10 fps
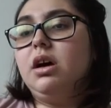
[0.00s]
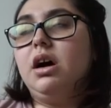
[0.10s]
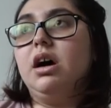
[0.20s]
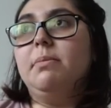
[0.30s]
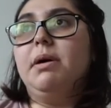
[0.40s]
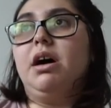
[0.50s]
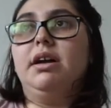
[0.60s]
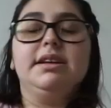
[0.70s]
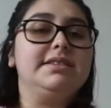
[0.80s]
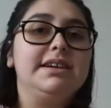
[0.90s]
um,
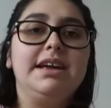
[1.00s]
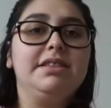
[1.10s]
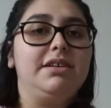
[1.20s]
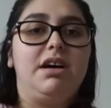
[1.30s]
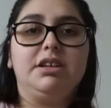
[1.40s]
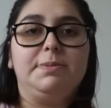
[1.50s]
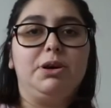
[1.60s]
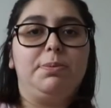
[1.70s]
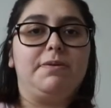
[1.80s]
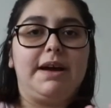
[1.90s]
honestly, and the
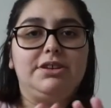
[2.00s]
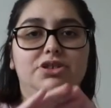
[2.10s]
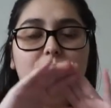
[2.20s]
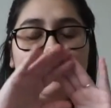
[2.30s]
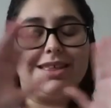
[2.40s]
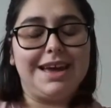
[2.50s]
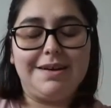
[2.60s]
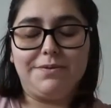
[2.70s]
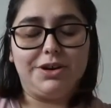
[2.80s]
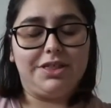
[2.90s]
hospital provides you with
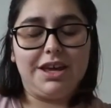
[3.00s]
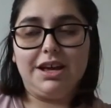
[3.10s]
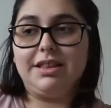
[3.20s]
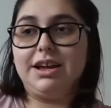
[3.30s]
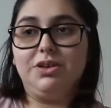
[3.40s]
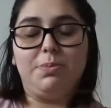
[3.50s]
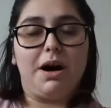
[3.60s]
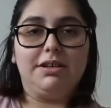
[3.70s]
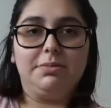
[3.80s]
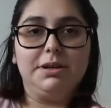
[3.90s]
everything that you
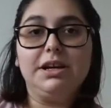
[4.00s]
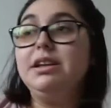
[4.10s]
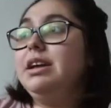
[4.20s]
possibly could